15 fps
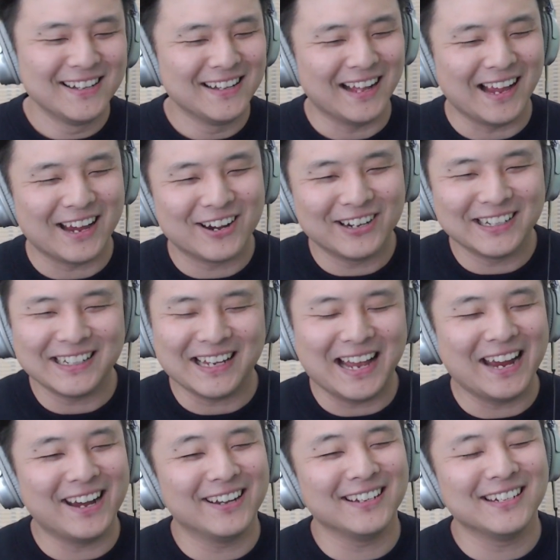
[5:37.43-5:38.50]
I
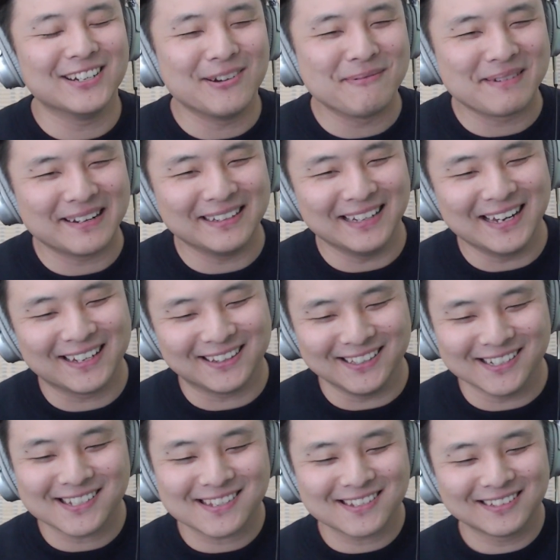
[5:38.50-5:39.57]
already know I'm gonna like
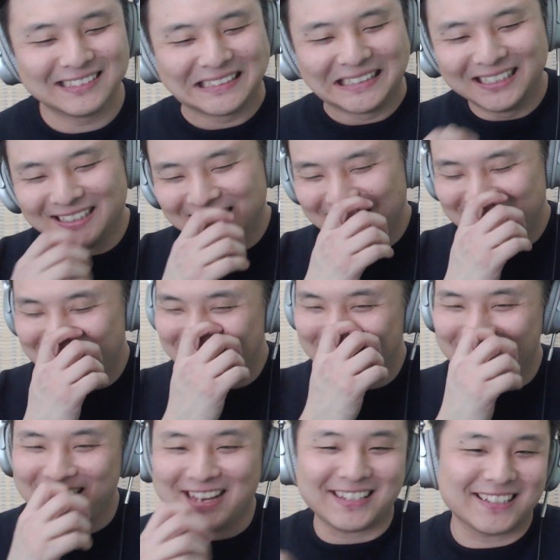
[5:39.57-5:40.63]
this.
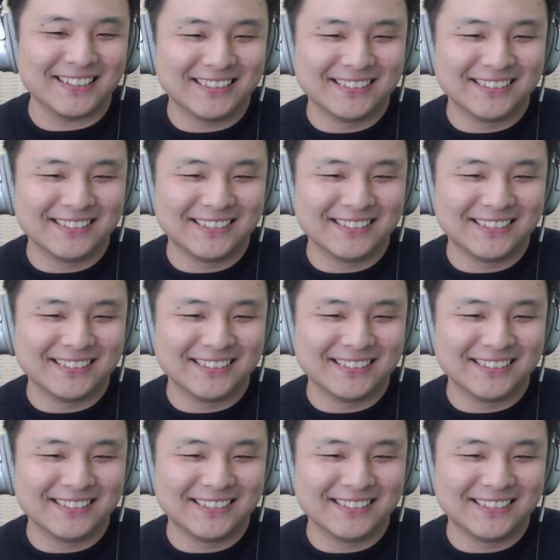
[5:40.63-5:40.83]
Shit.